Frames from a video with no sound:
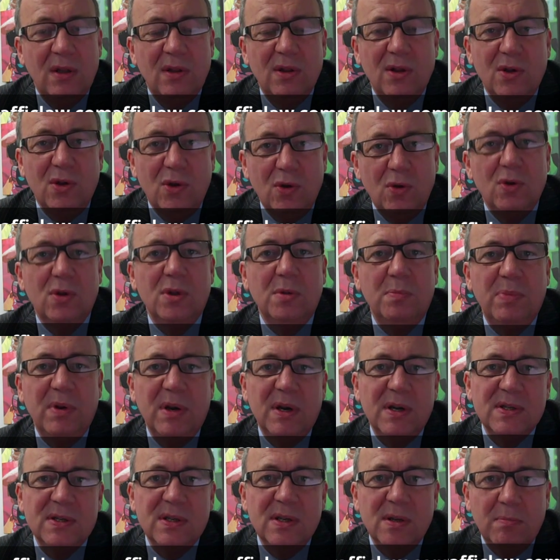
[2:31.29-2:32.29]
that you're the
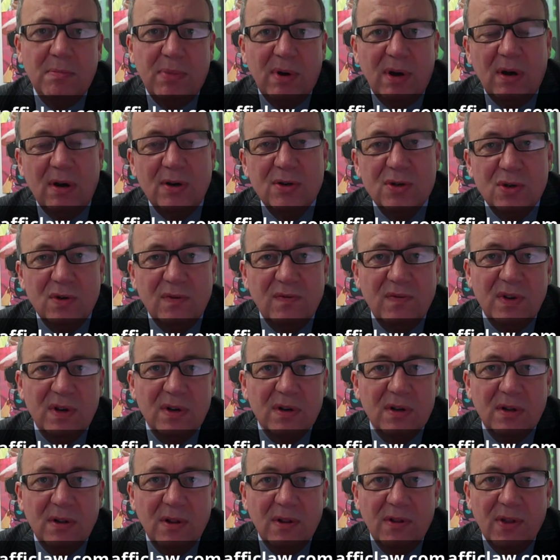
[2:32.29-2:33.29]
person that parked your
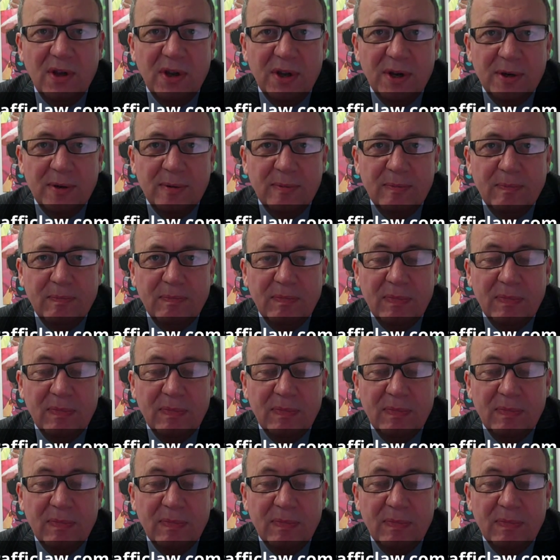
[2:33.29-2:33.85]
vehicle there.